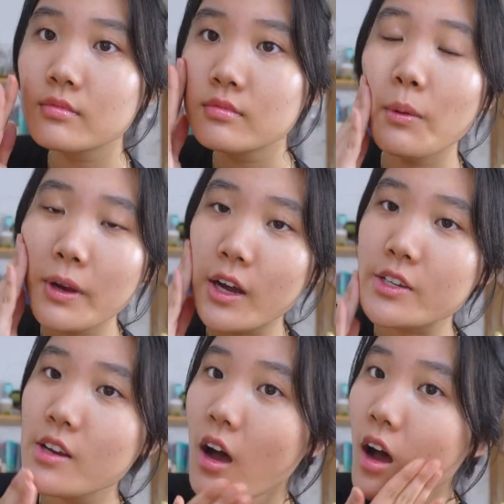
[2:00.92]
Oh my
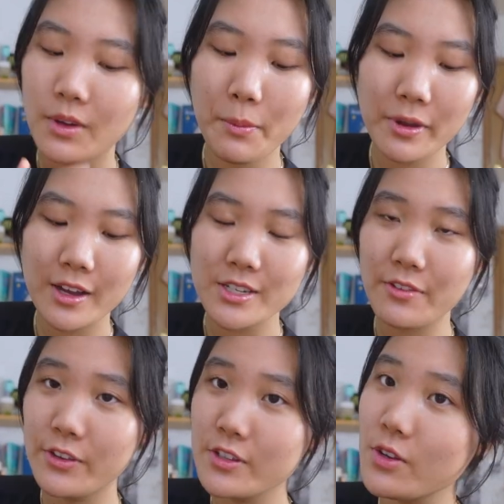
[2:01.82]
gosh. Oh my gosh, it
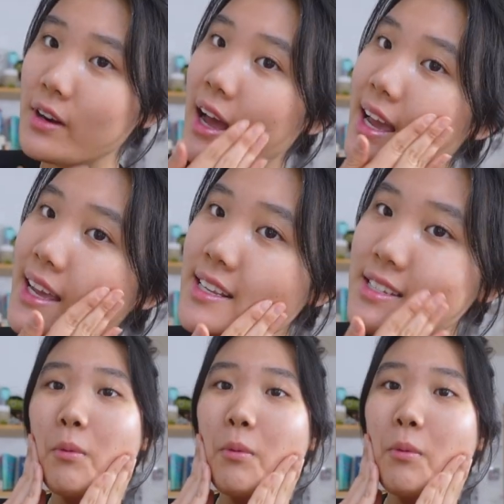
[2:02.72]
feels so nice.